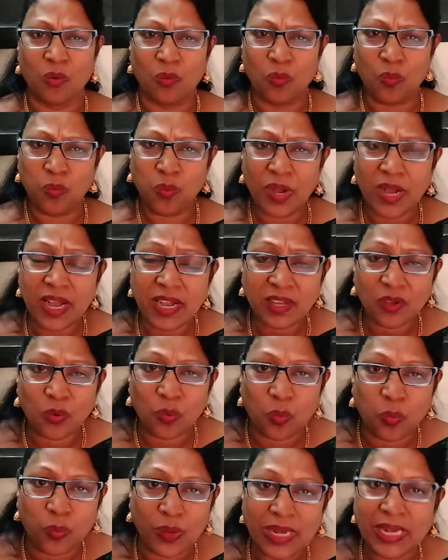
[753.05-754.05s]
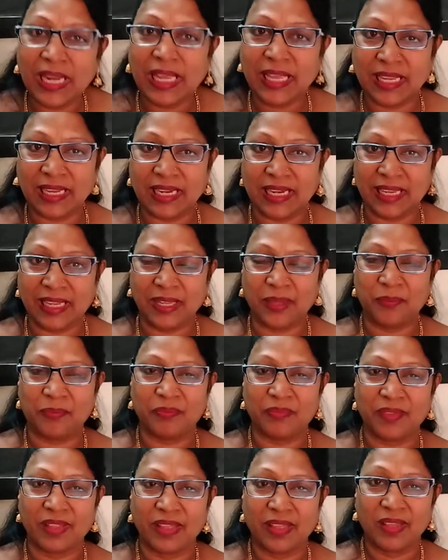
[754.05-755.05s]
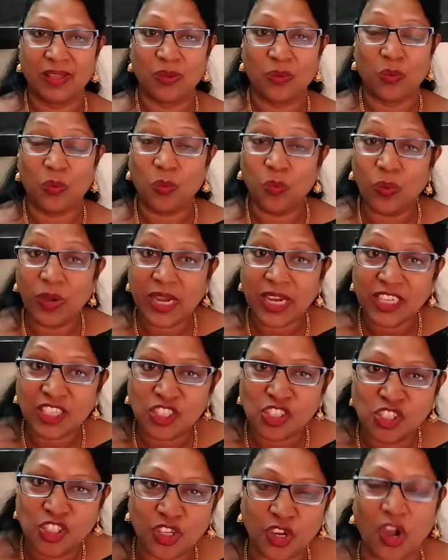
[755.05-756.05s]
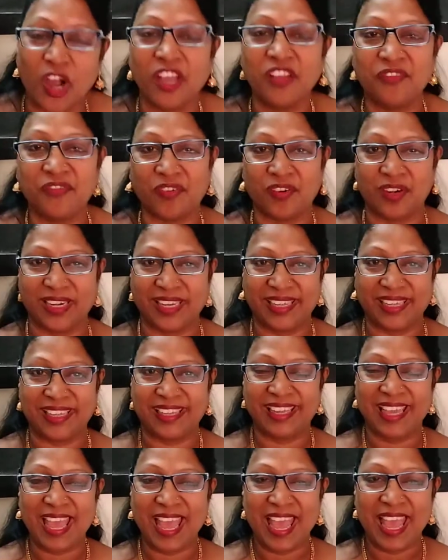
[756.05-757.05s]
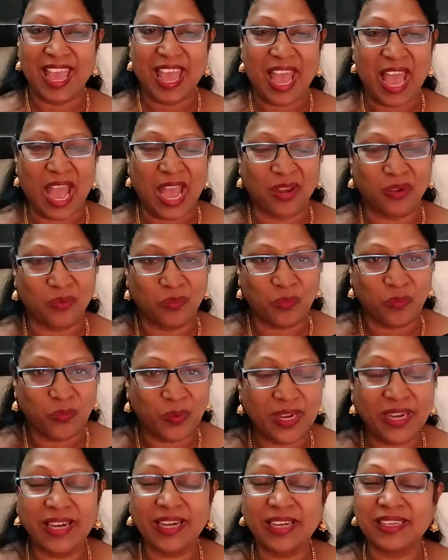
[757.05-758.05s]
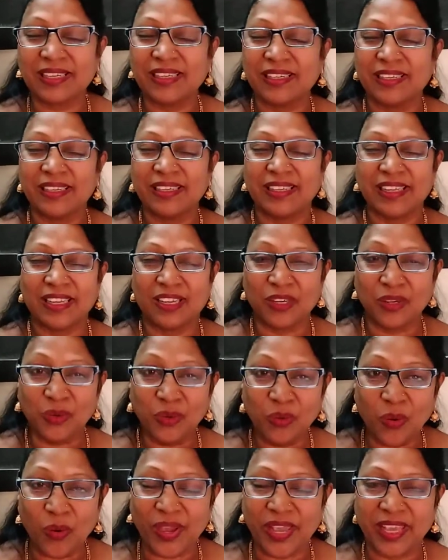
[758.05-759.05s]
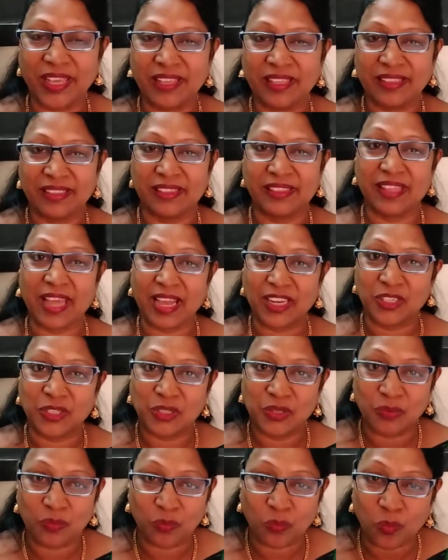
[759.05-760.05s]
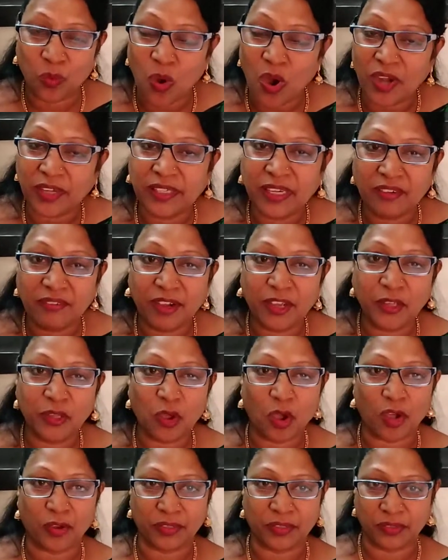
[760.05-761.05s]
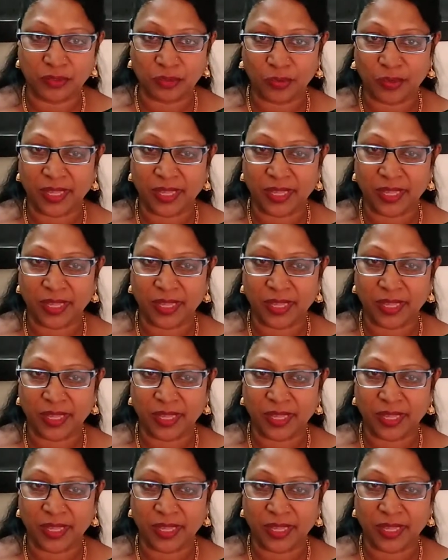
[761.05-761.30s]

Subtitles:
work willingly, work joyfully, and work knowing that whatever you're